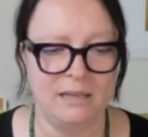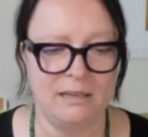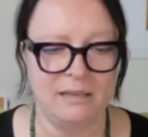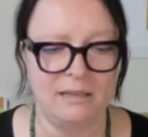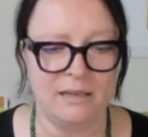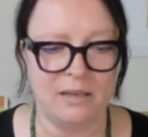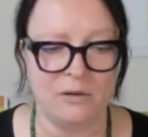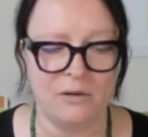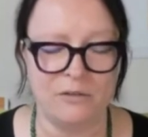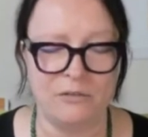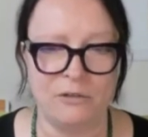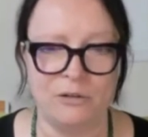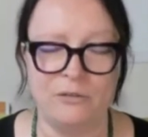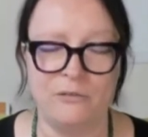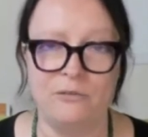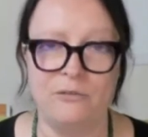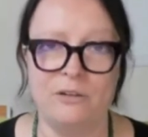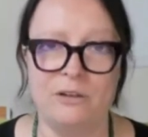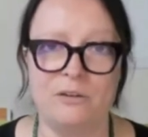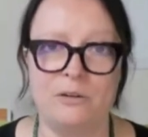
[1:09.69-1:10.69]
Now, I've got a
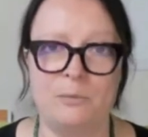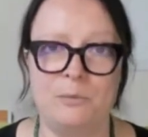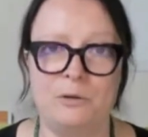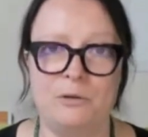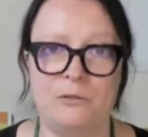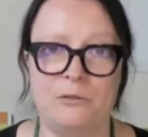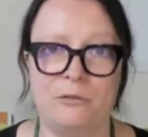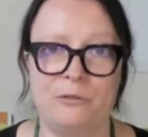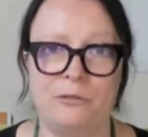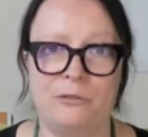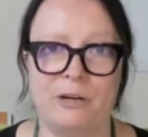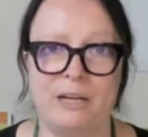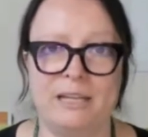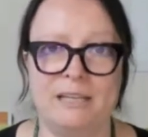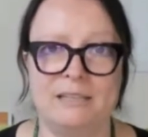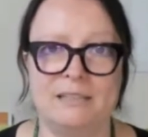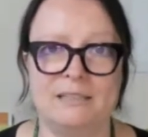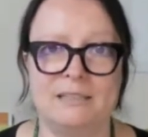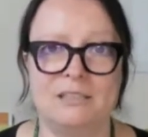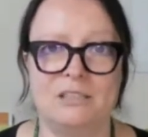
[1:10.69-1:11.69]
very beautiful
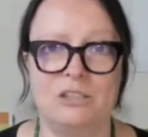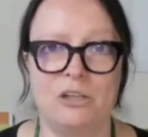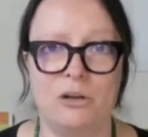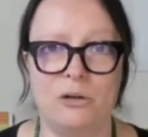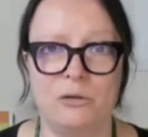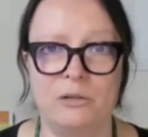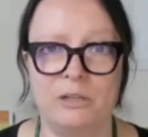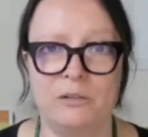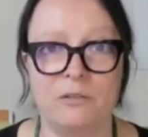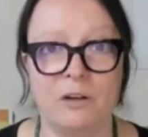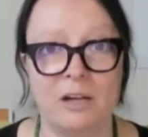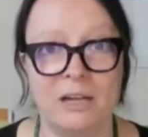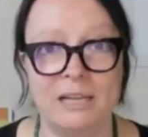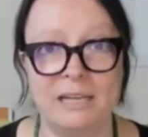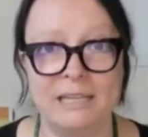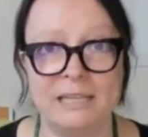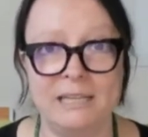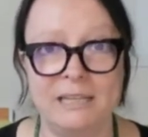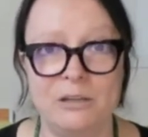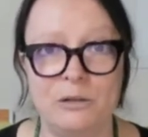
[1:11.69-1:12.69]
friend, Tony
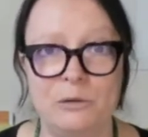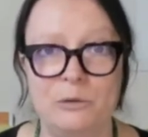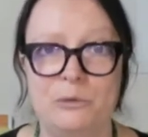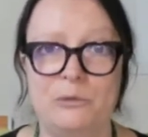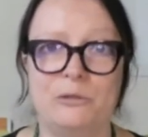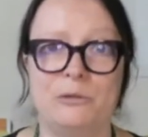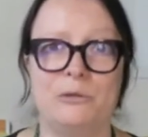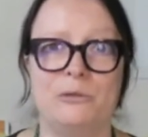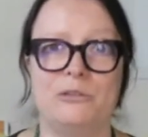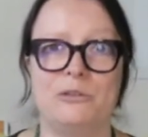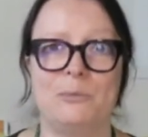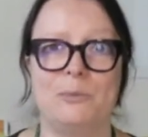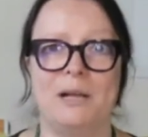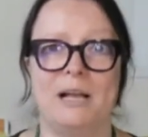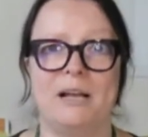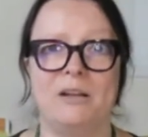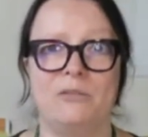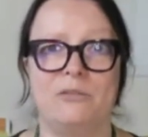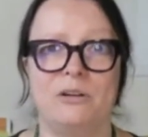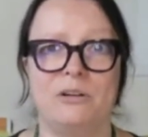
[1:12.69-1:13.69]
Riley, who's also
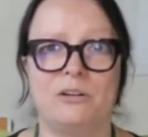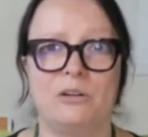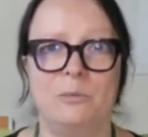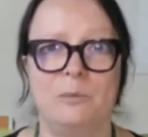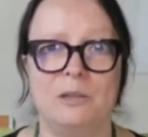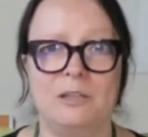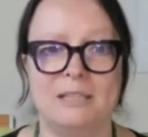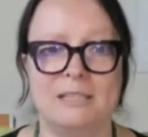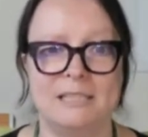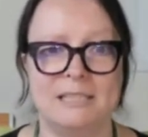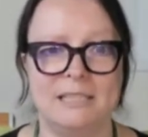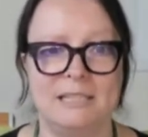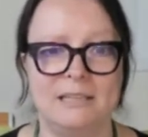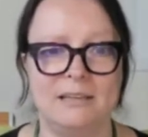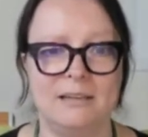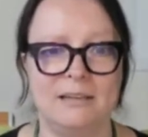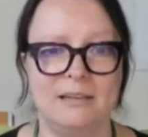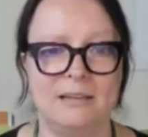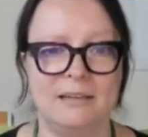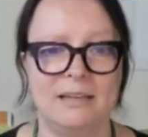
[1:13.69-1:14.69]
part of our
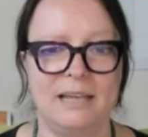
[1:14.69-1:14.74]
community,